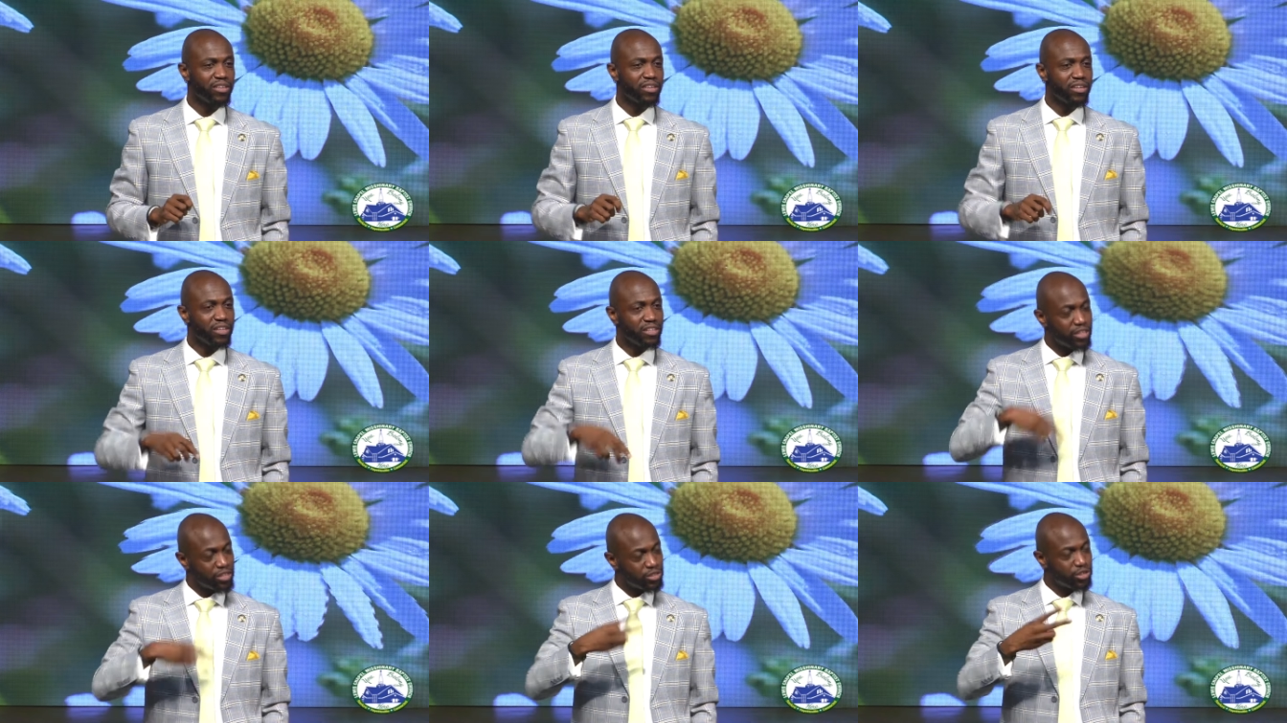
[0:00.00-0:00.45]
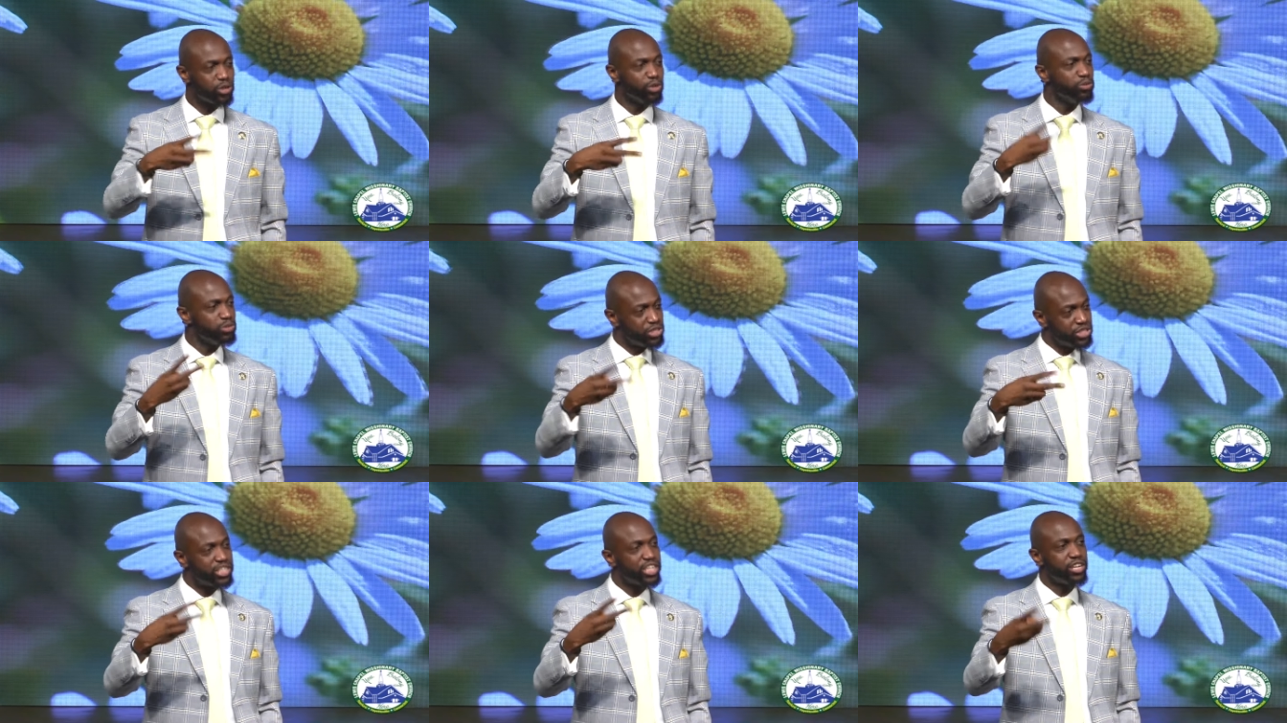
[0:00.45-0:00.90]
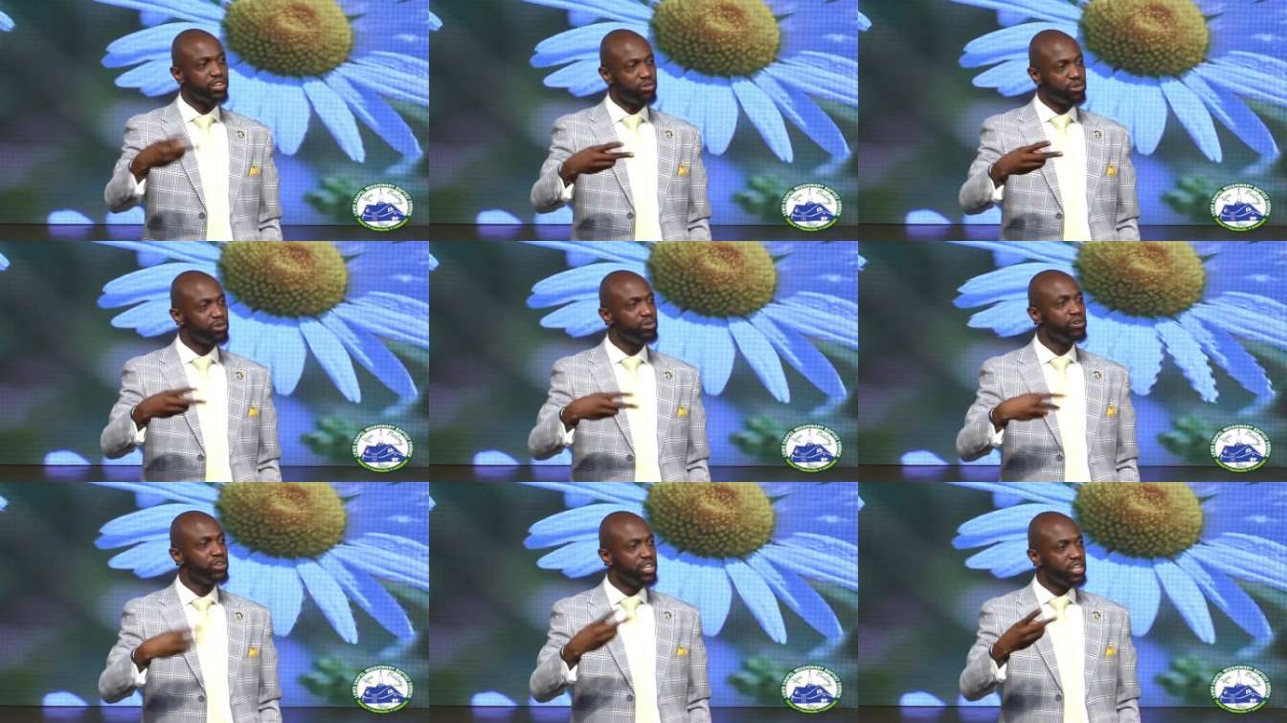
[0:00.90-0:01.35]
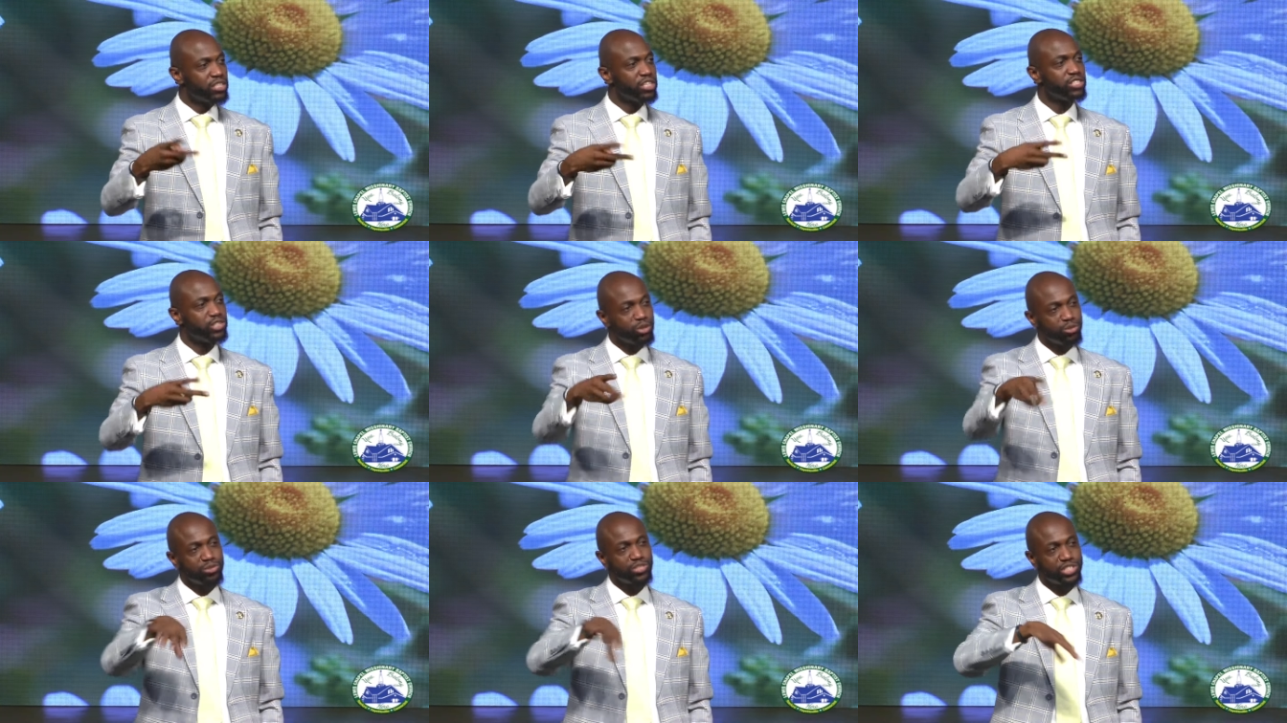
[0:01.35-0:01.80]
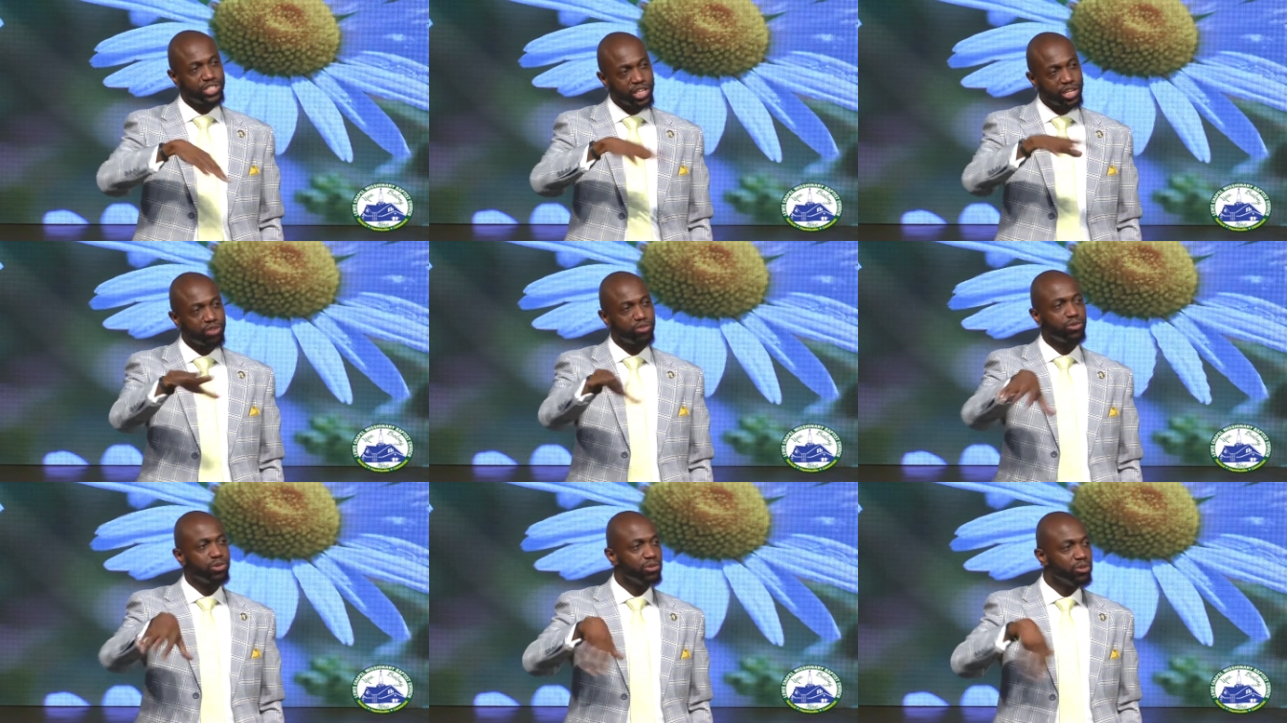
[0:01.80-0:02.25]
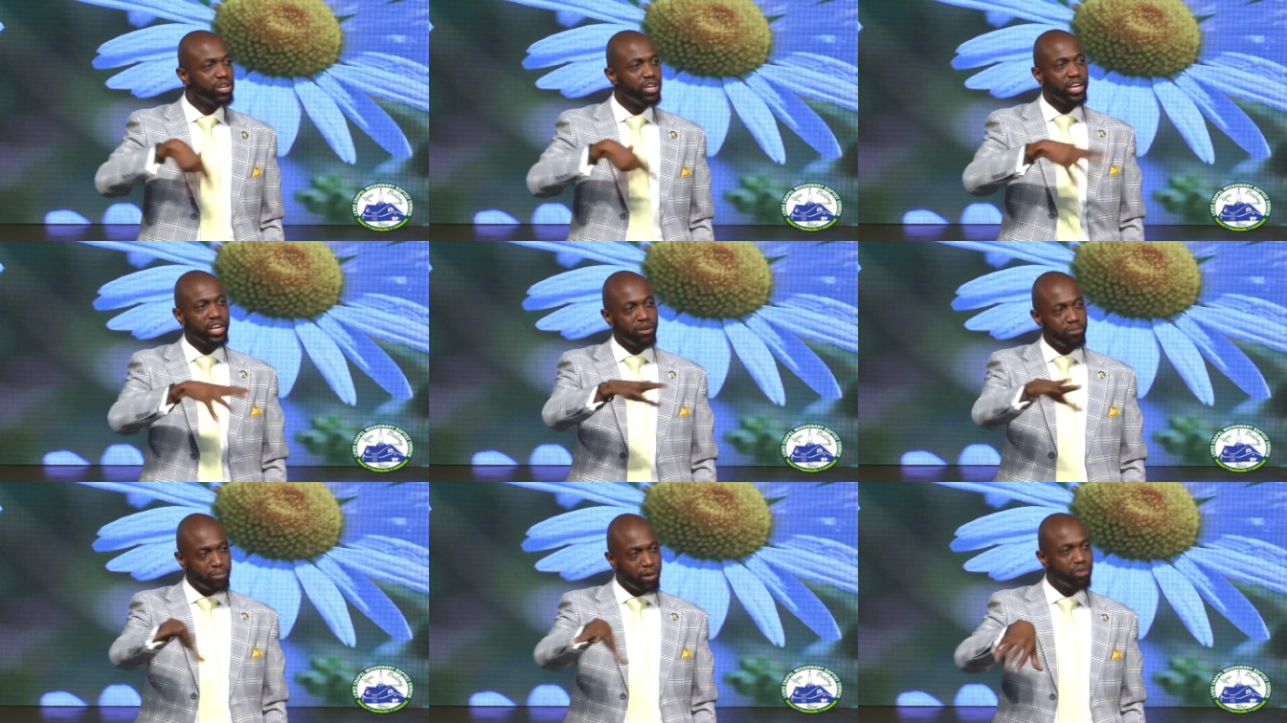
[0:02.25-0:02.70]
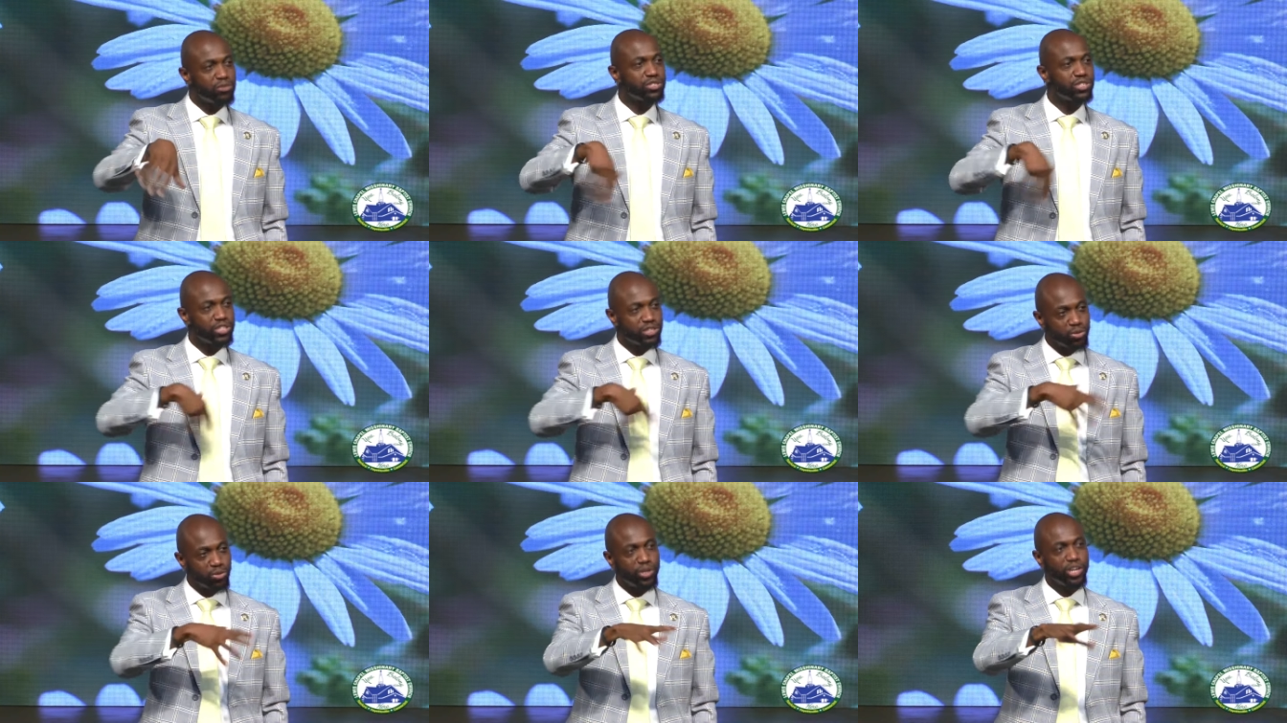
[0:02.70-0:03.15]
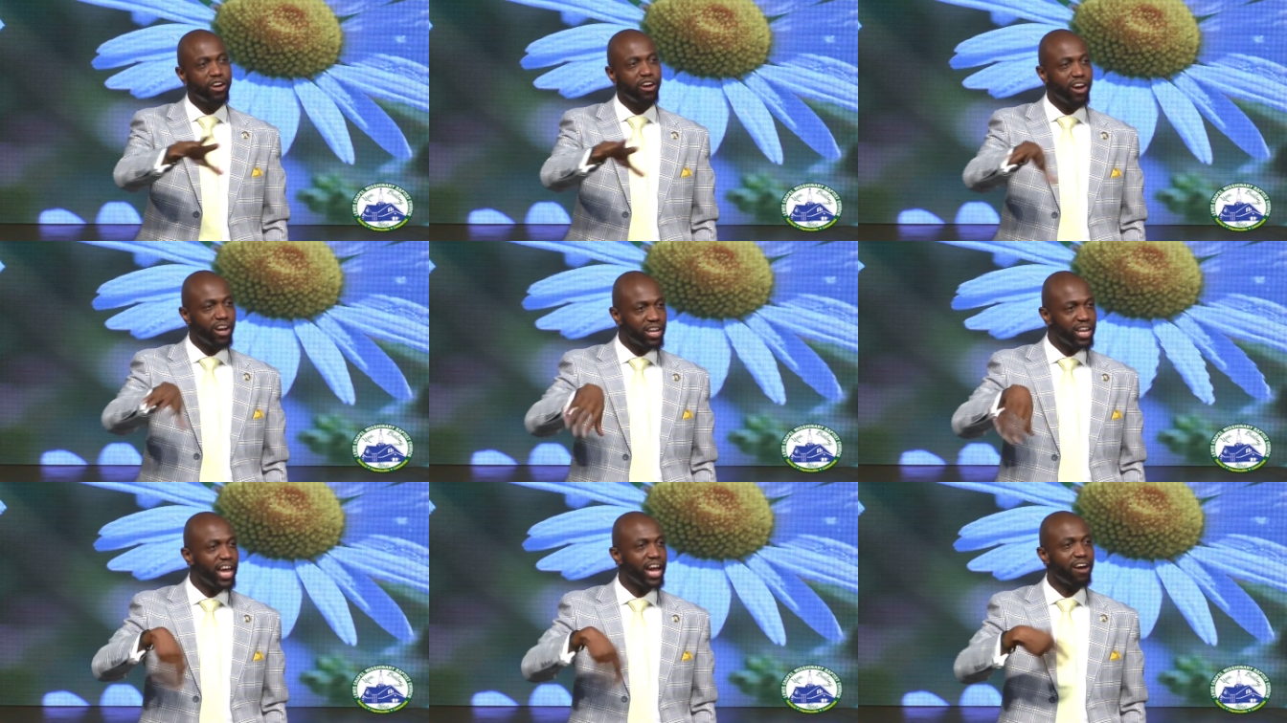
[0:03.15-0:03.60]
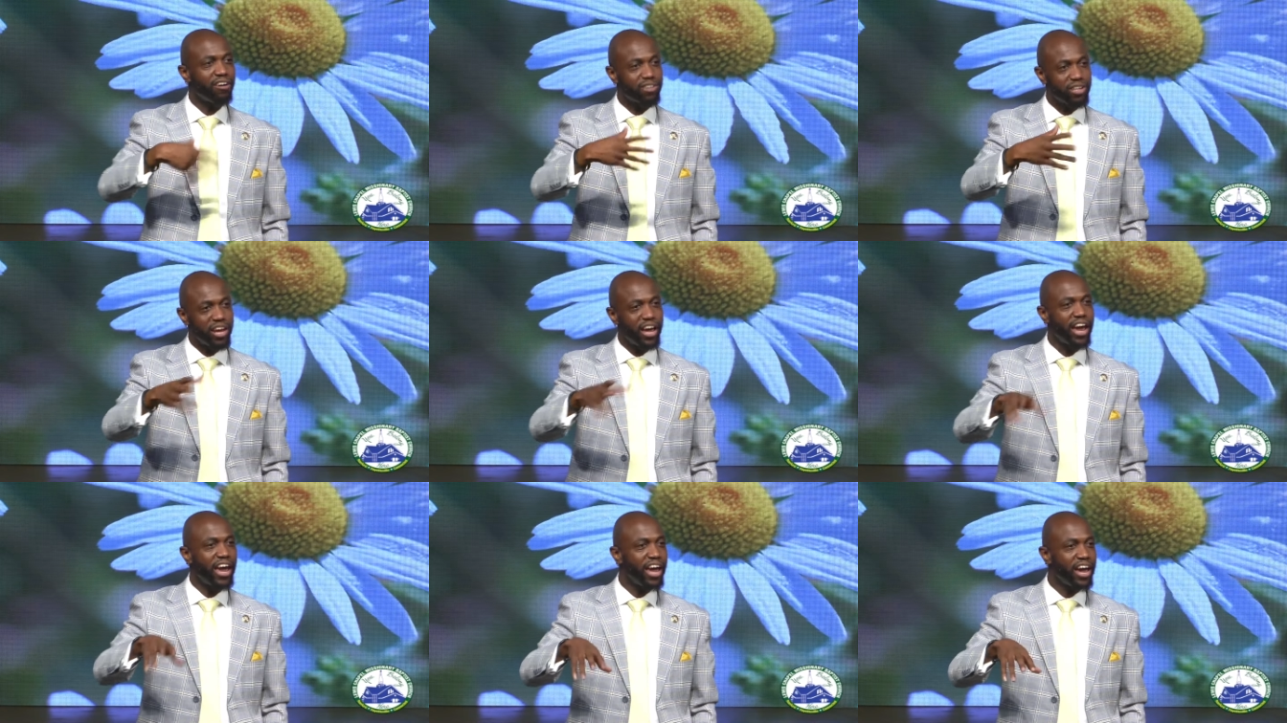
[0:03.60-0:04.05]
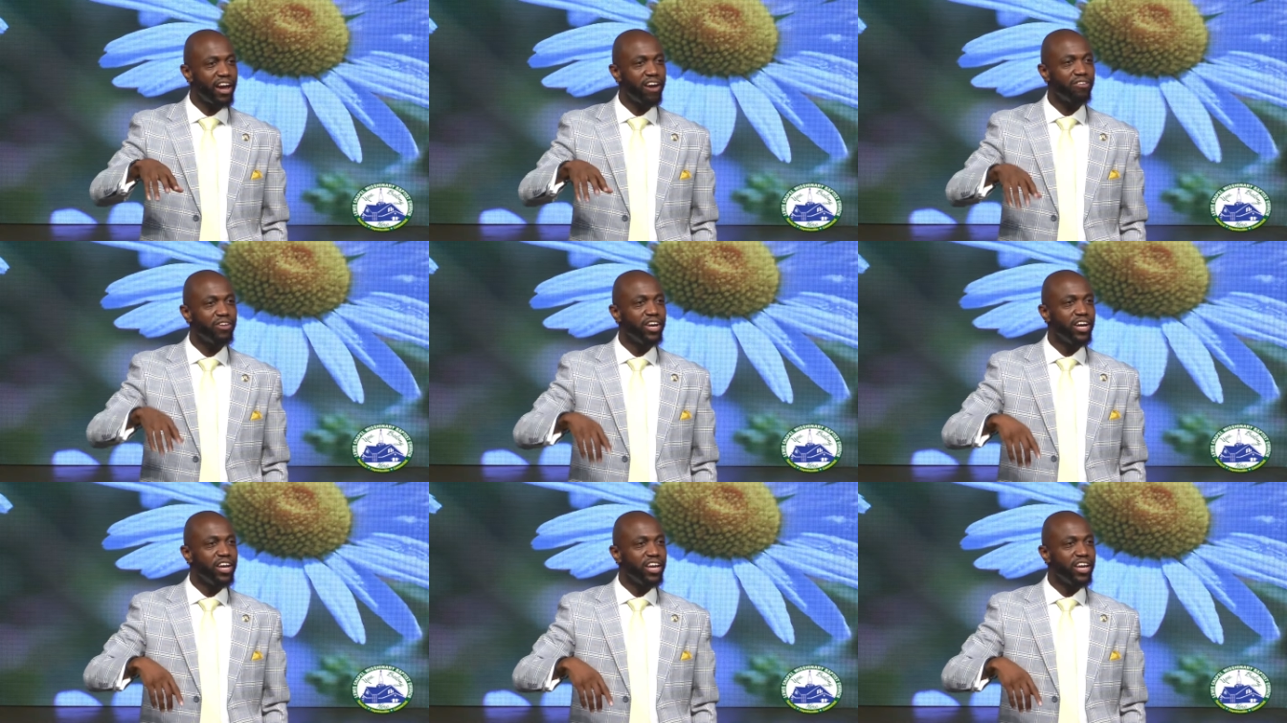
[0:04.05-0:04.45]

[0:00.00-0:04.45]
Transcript: The two general, the two general emotions we are allowed to have